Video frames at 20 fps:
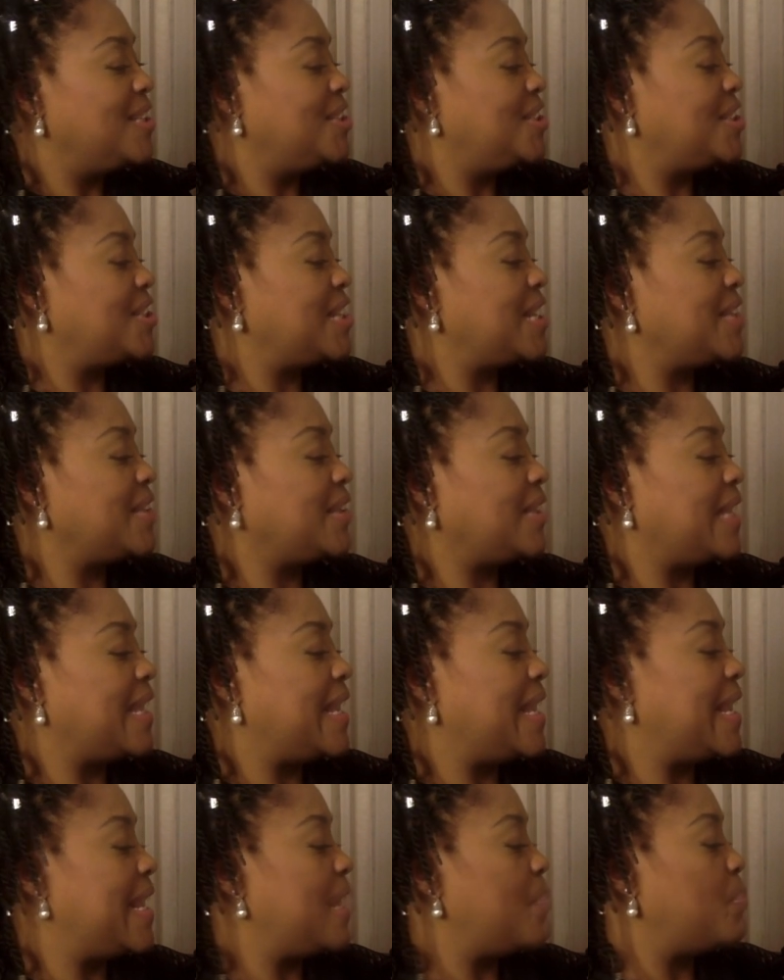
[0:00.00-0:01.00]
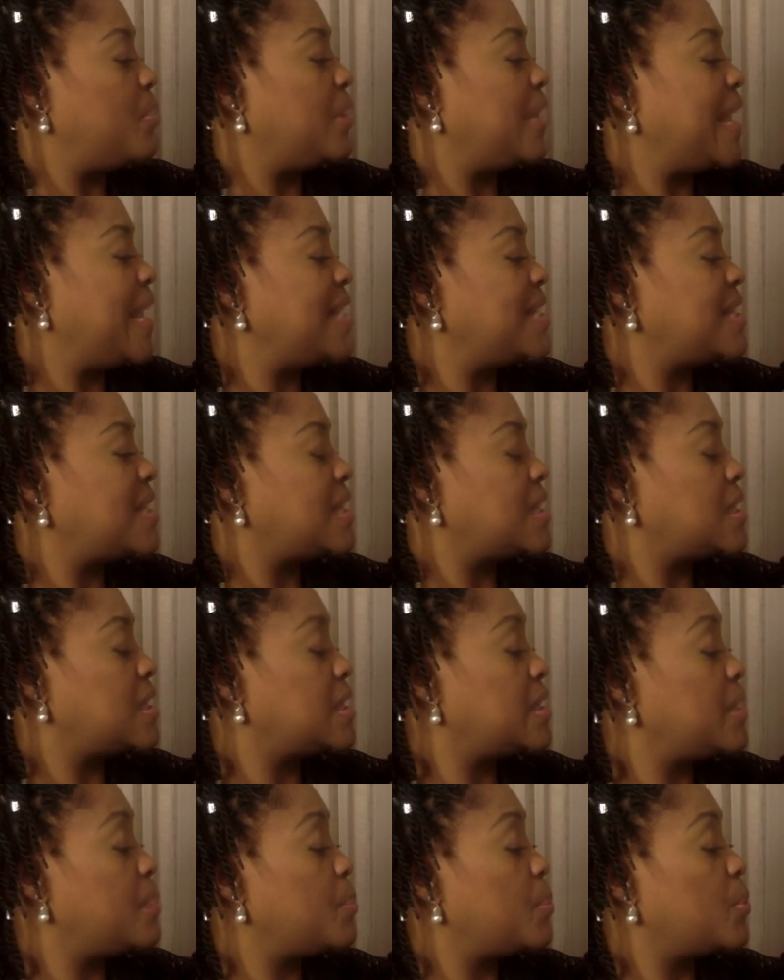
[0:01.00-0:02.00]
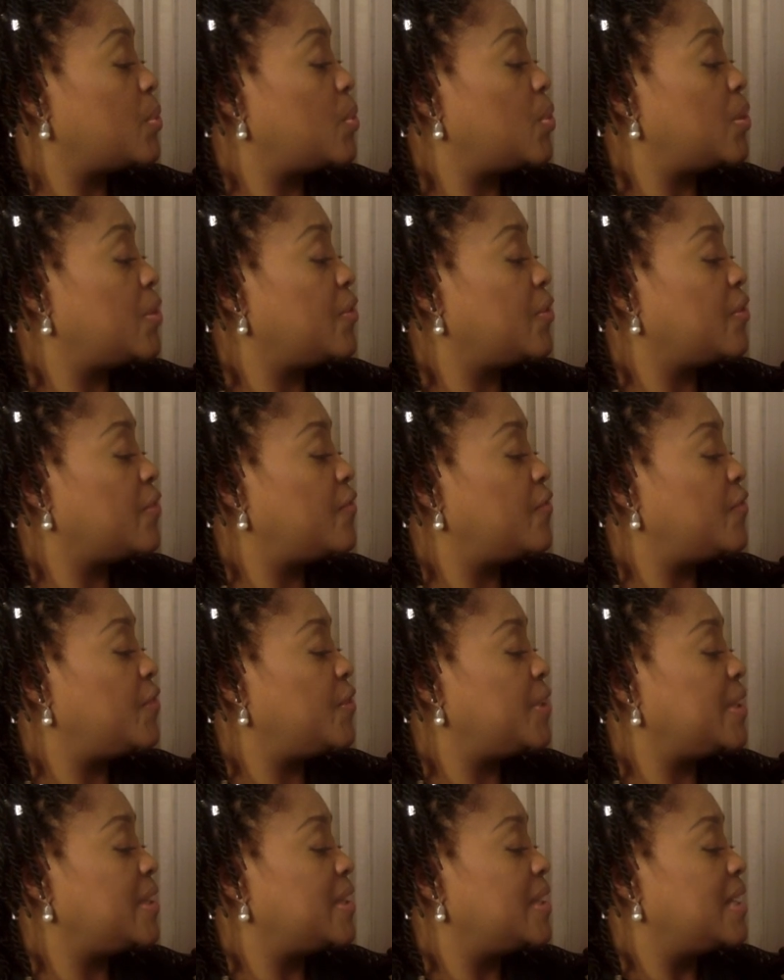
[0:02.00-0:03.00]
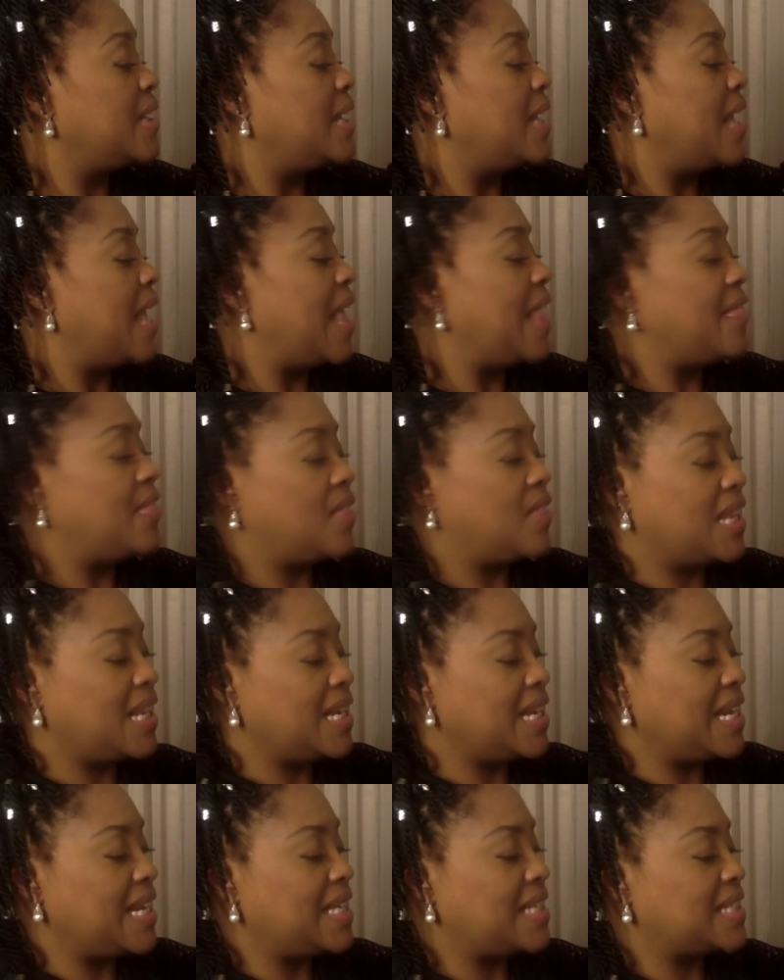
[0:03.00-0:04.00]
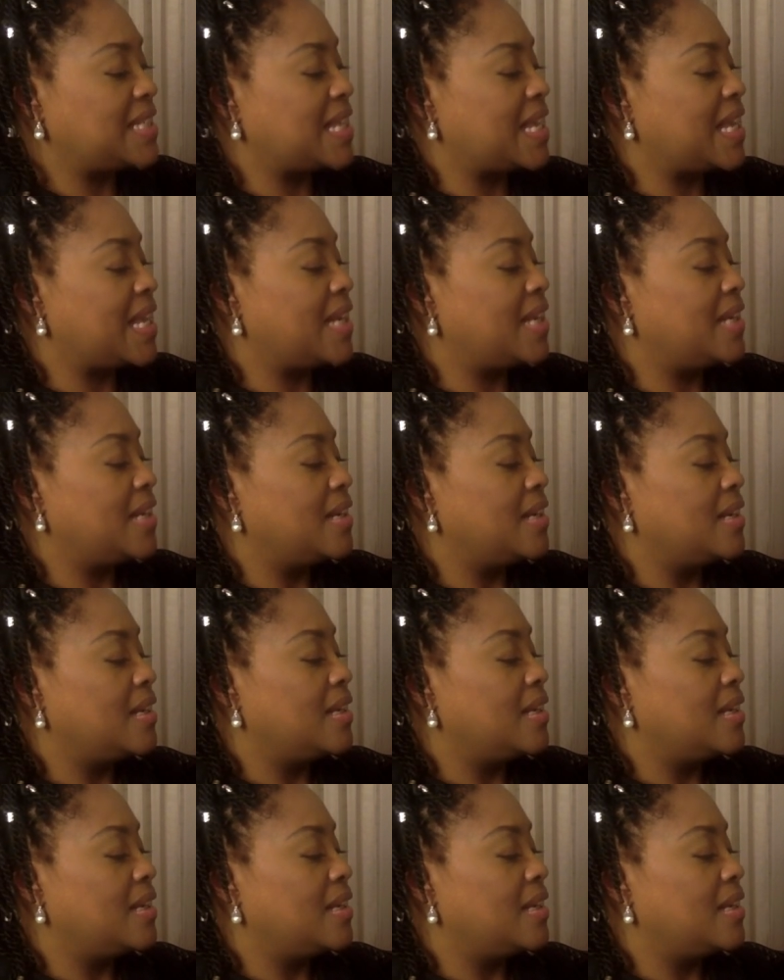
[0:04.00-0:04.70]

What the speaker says: Gently, he placed the slipper on her foot, and then he said,